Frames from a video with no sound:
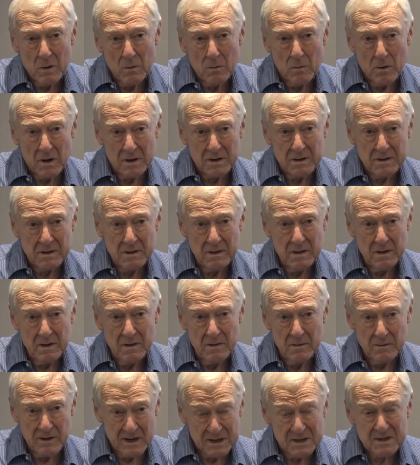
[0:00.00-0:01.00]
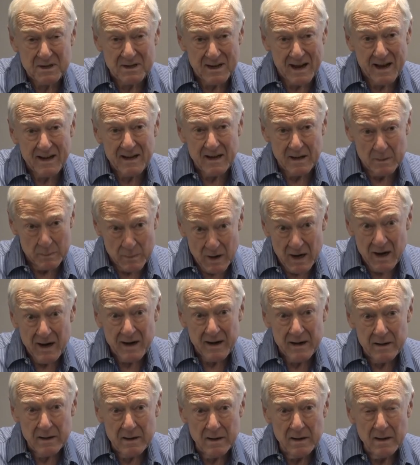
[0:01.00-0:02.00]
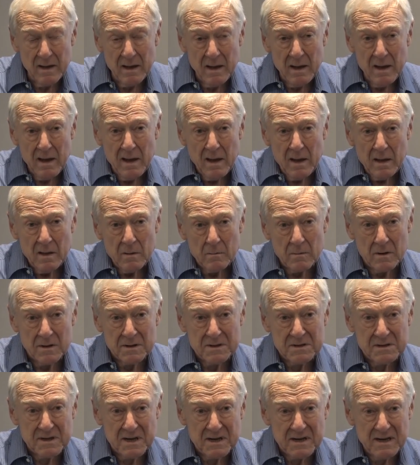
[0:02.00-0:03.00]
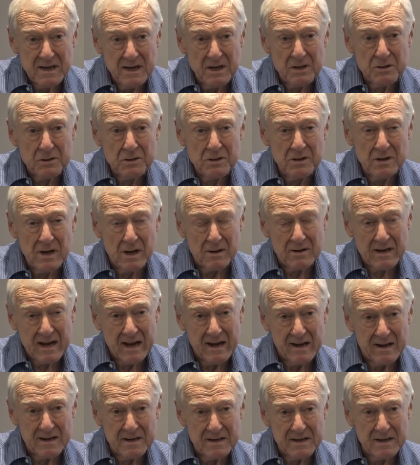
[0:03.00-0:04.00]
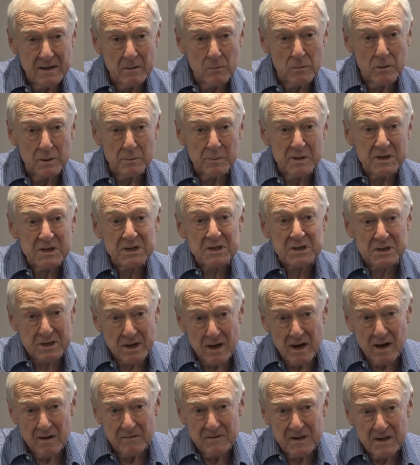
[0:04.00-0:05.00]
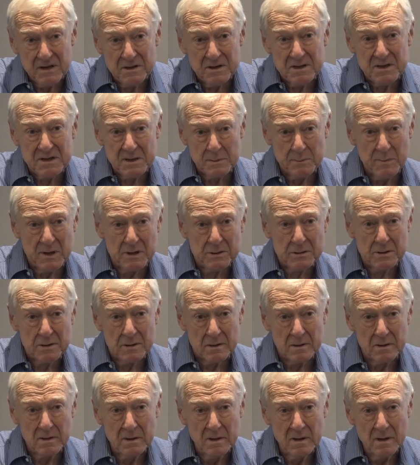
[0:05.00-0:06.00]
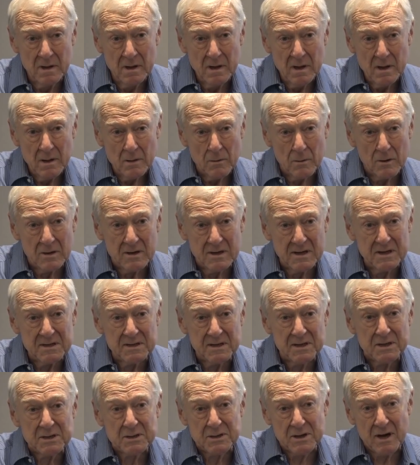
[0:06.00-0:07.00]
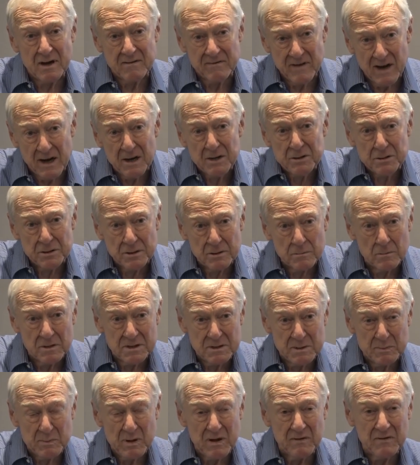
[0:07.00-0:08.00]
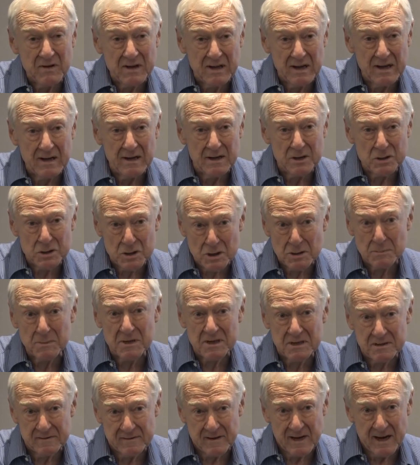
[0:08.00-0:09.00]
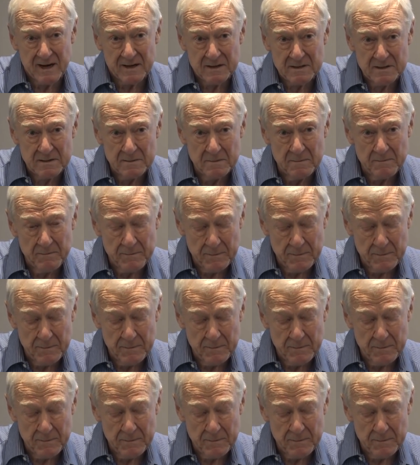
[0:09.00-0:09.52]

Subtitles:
What Russell had in mind was that each locality would be starved into submission, or at least that starvation was a perfectly legitimate device.